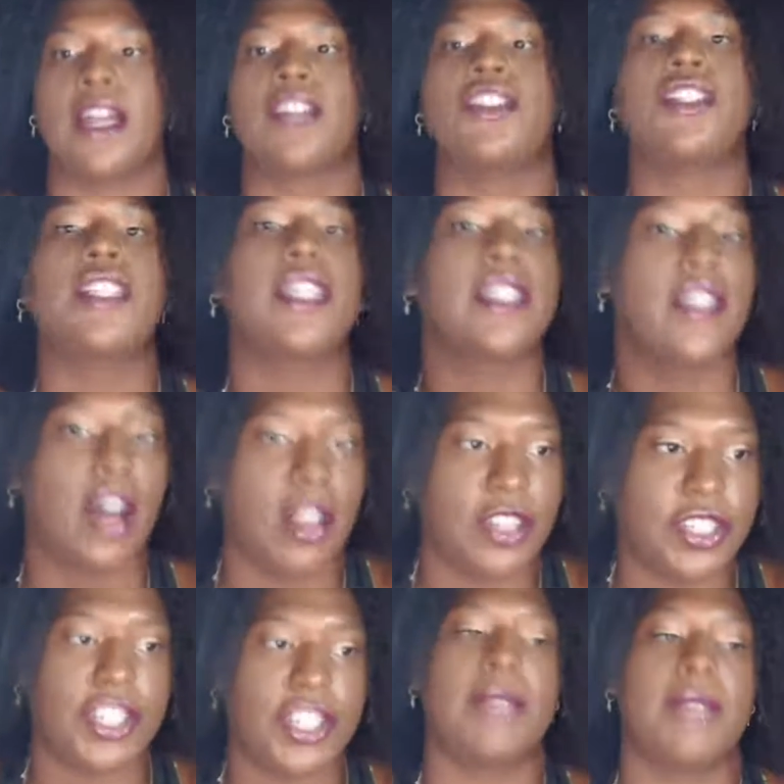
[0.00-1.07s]
not just
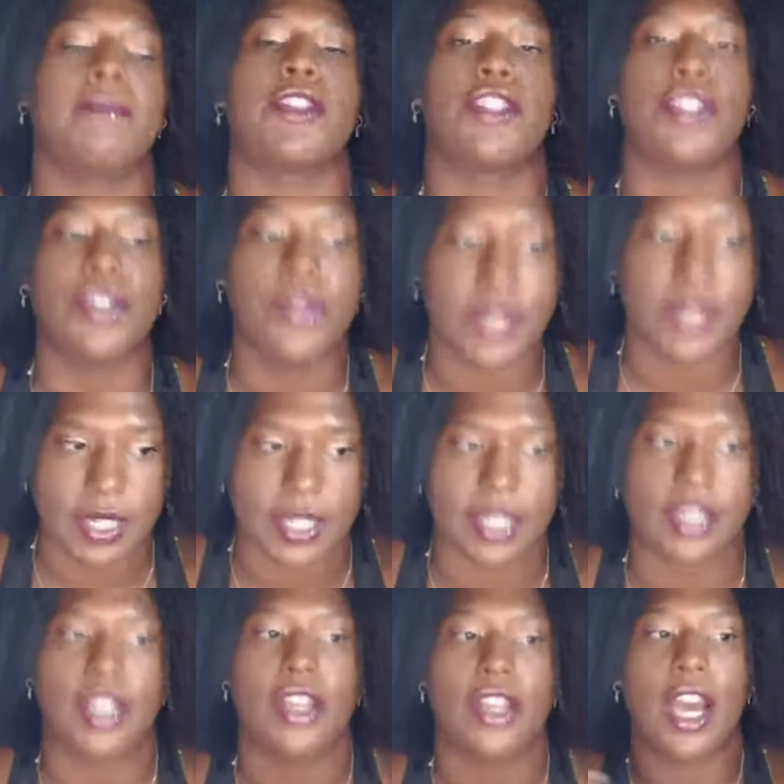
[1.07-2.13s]
acknowledging it, but choosing
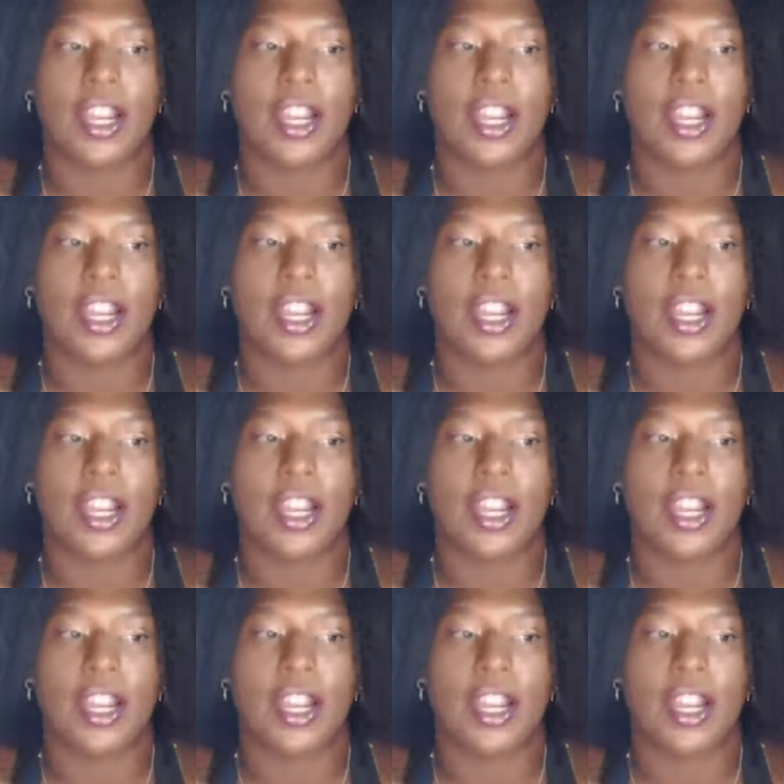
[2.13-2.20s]
it.